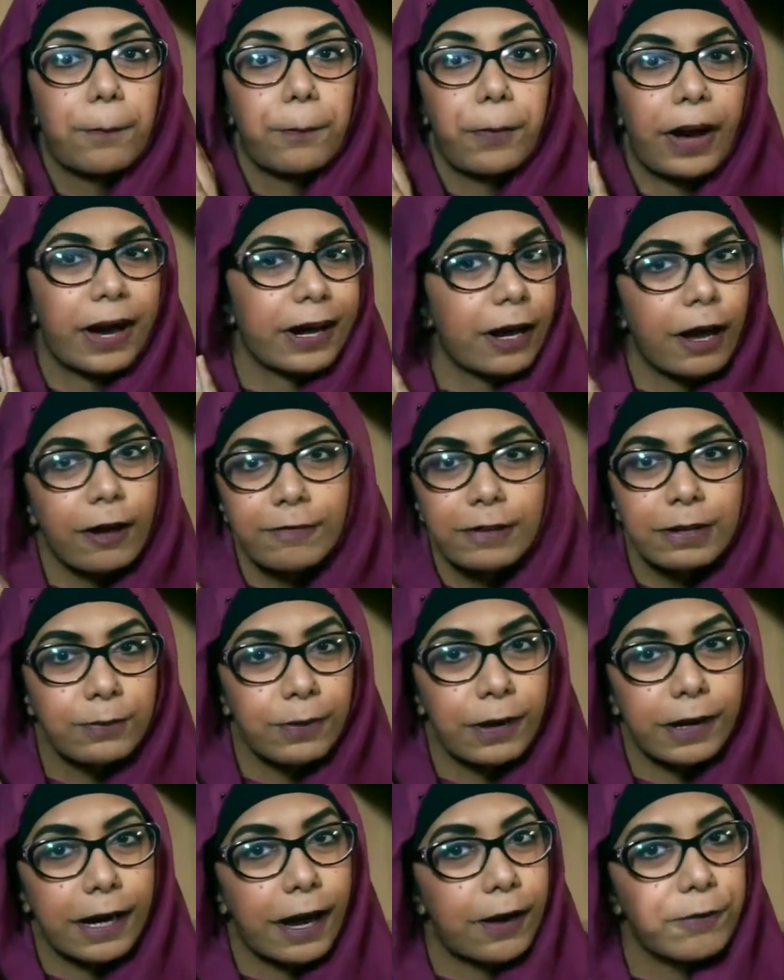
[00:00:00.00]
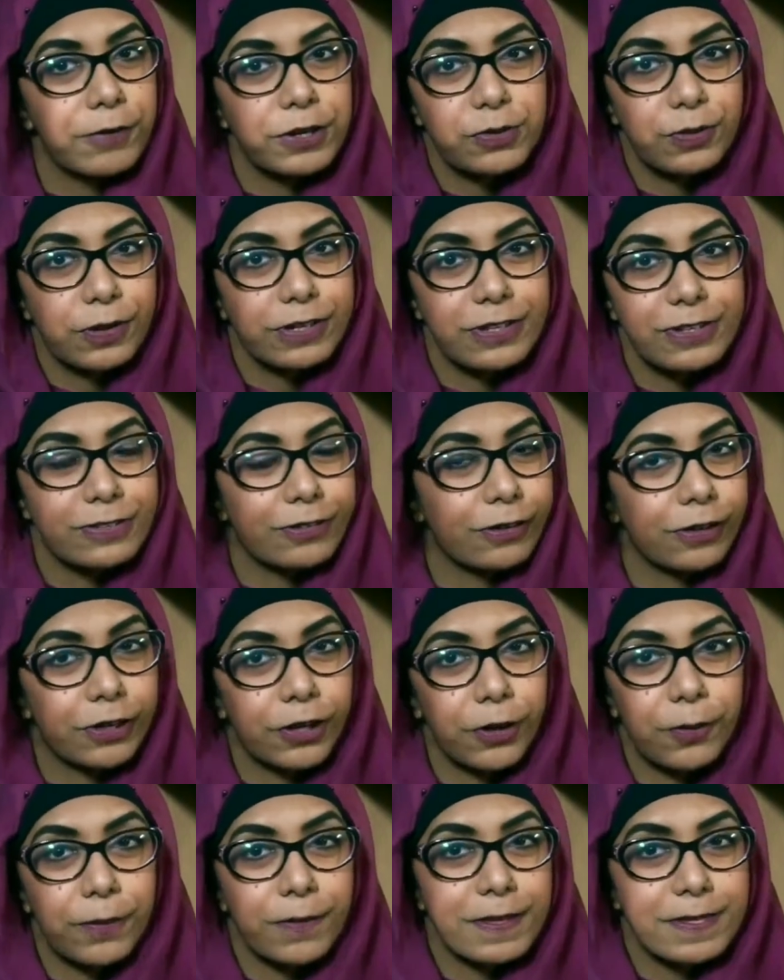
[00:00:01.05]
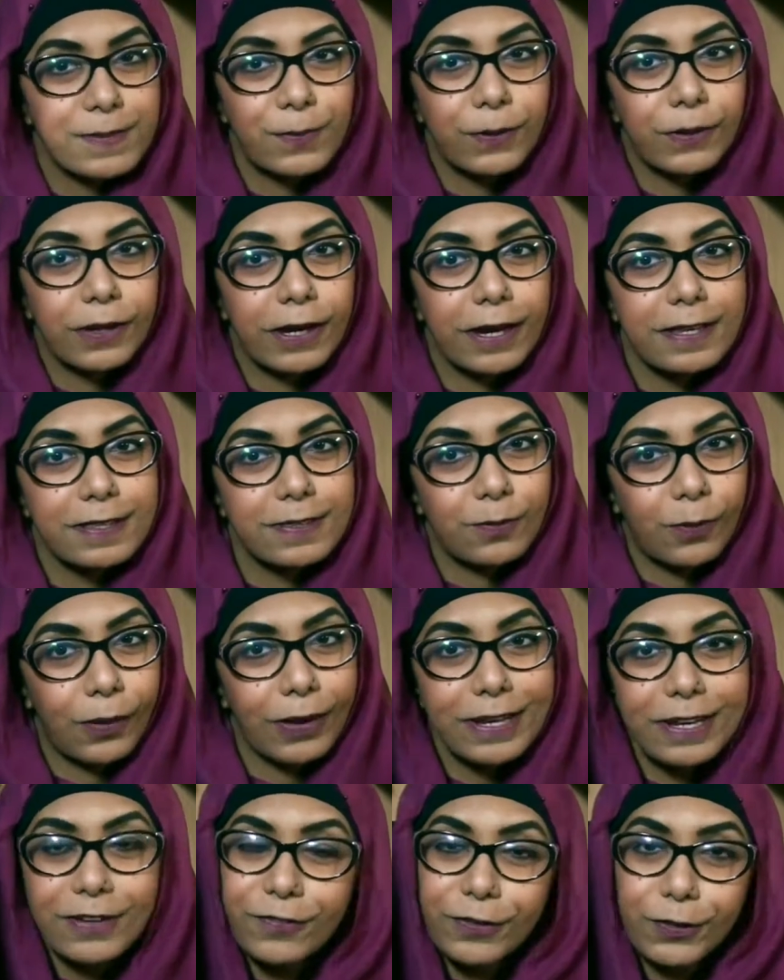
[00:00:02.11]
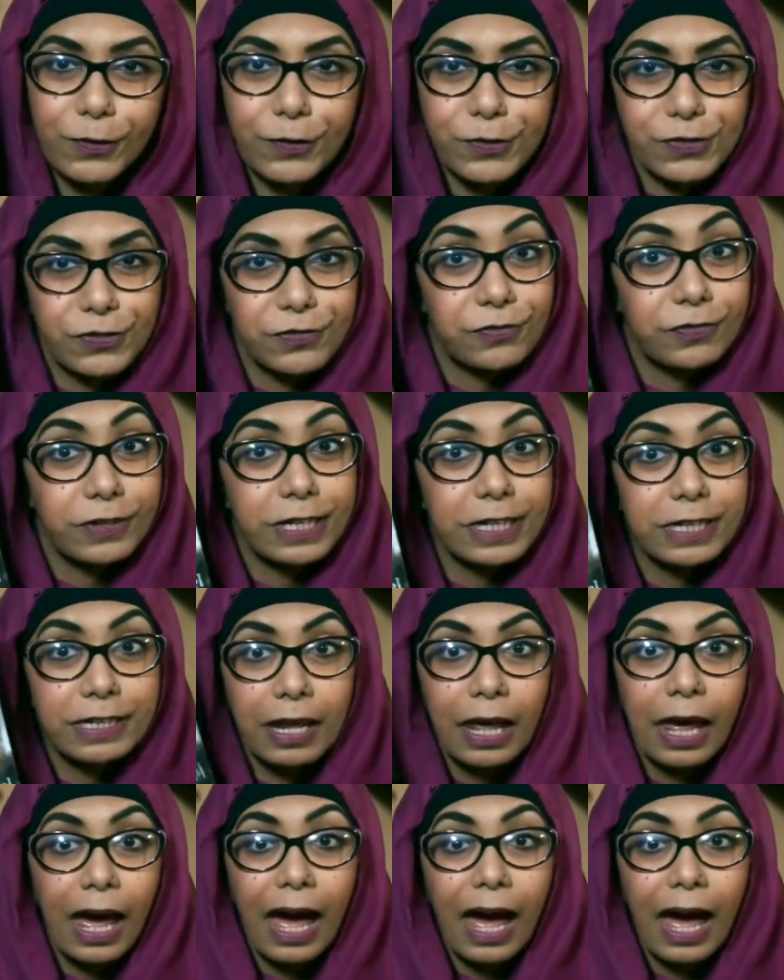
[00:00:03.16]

but I can't really work out which way she's going to go in this book. It's quite difficult to read.